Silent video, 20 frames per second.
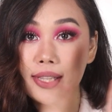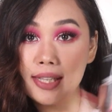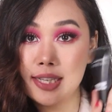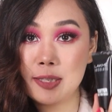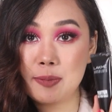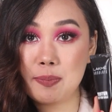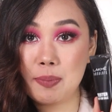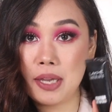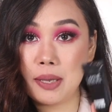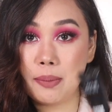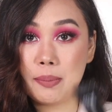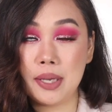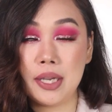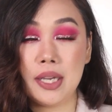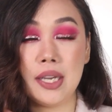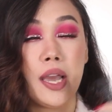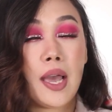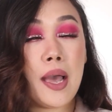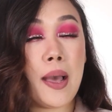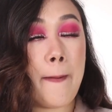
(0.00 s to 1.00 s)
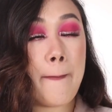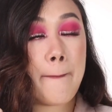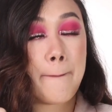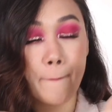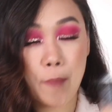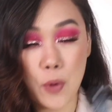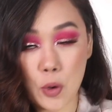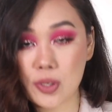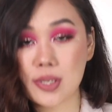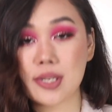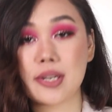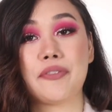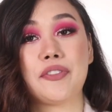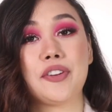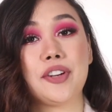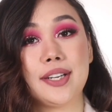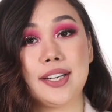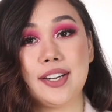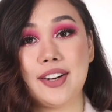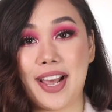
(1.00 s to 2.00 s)
this baby, most
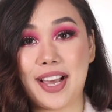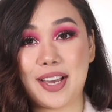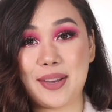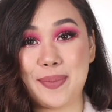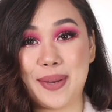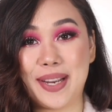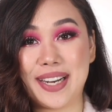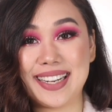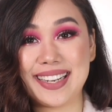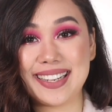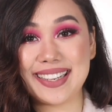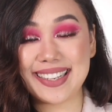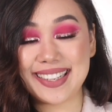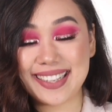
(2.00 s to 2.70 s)
definitely recommend.